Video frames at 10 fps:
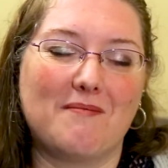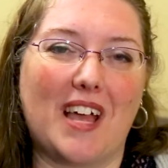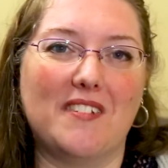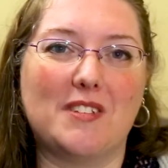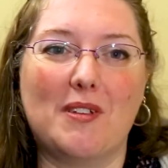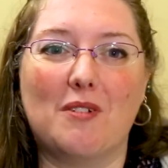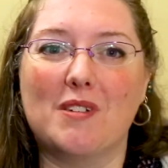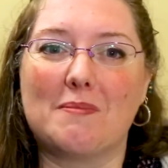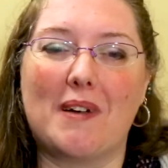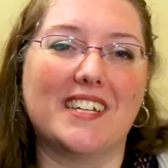I've spent
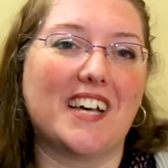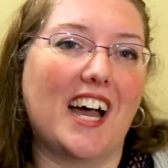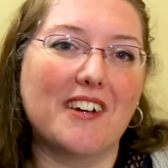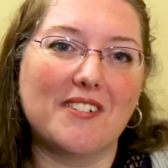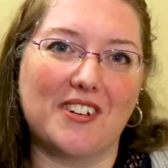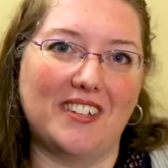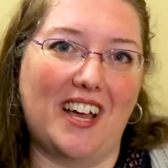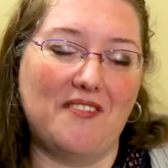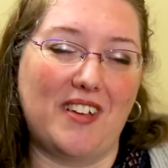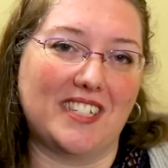almost my entire adult
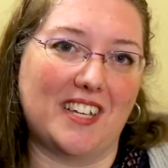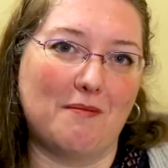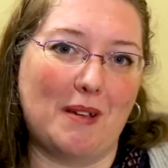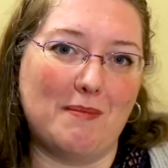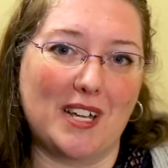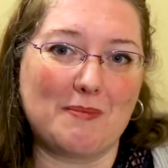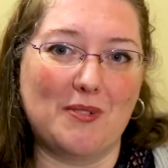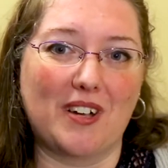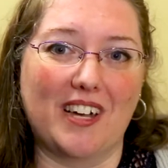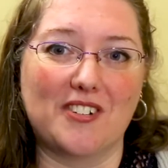life outside my
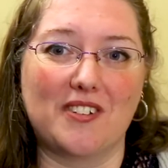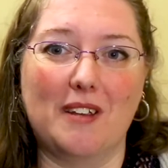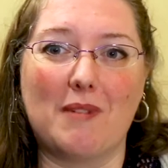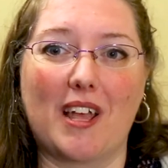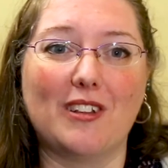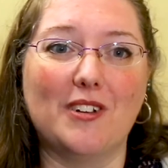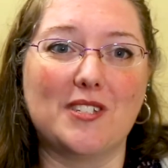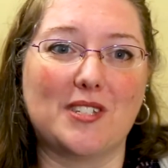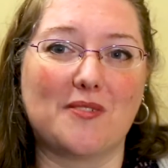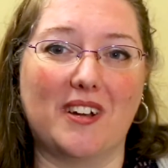passport country and my
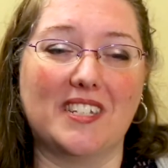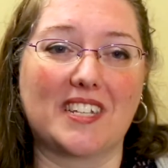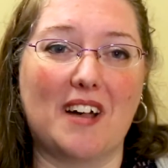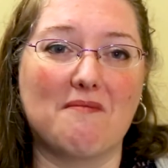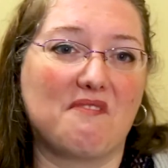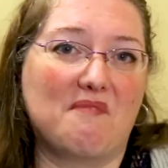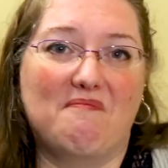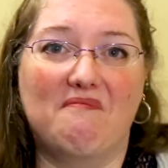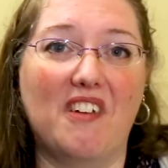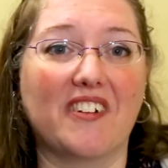closest friends come
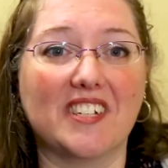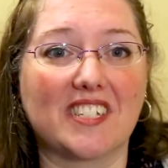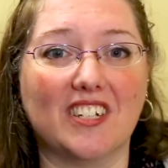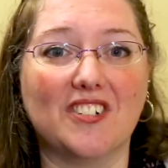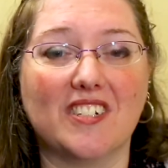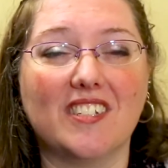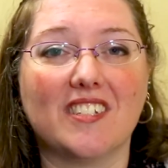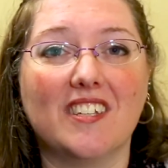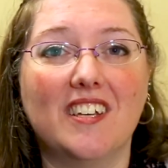from various countries.